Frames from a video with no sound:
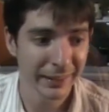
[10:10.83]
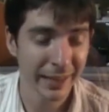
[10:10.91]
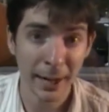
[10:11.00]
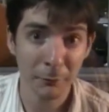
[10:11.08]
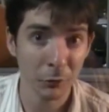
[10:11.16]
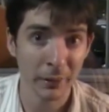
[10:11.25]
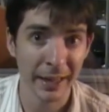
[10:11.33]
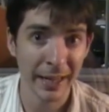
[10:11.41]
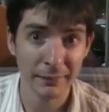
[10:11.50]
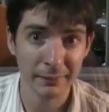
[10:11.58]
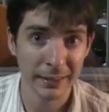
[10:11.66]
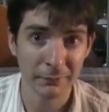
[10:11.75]
after the
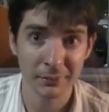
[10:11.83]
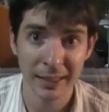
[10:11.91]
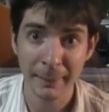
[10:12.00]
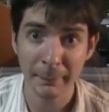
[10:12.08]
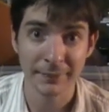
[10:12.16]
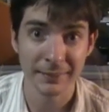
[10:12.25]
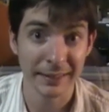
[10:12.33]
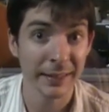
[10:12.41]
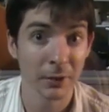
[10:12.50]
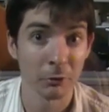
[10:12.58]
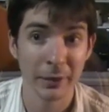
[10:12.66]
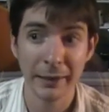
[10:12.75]
18th time of
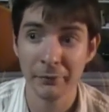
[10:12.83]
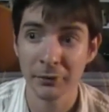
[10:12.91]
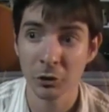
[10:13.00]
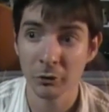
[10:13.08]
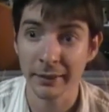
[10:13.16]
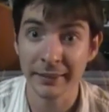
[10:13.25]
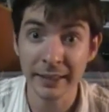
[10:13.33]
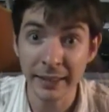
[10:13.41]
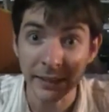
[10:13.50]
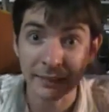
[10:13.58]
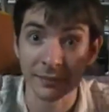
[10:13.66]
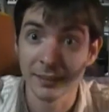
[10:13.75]
seeing a raven, you're like,
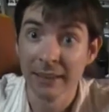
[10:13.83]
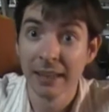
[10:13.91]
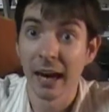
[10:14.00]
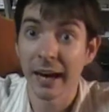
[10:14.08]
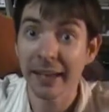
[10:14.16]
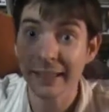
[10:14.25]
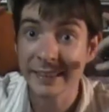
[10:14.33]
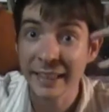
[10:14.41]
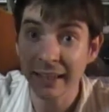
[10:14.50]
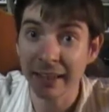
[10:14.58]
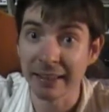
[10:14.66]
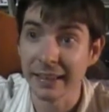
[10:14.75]
yes, I
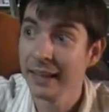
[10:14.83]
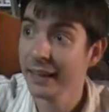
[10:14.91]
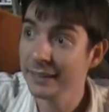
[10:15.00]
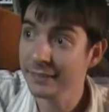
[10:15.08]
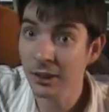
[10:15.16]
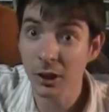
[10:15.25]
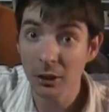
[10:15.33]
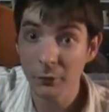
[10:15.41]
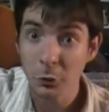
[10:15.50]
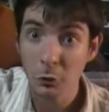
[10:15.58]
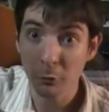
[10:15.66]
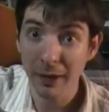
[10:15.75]
get it. It's
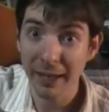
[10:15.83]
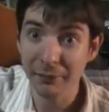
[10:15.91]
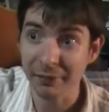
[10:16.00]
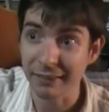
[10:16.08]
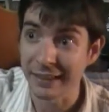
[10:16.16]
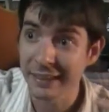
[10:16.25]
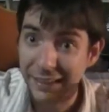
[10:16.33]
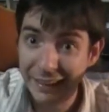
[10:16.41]
called The Raven.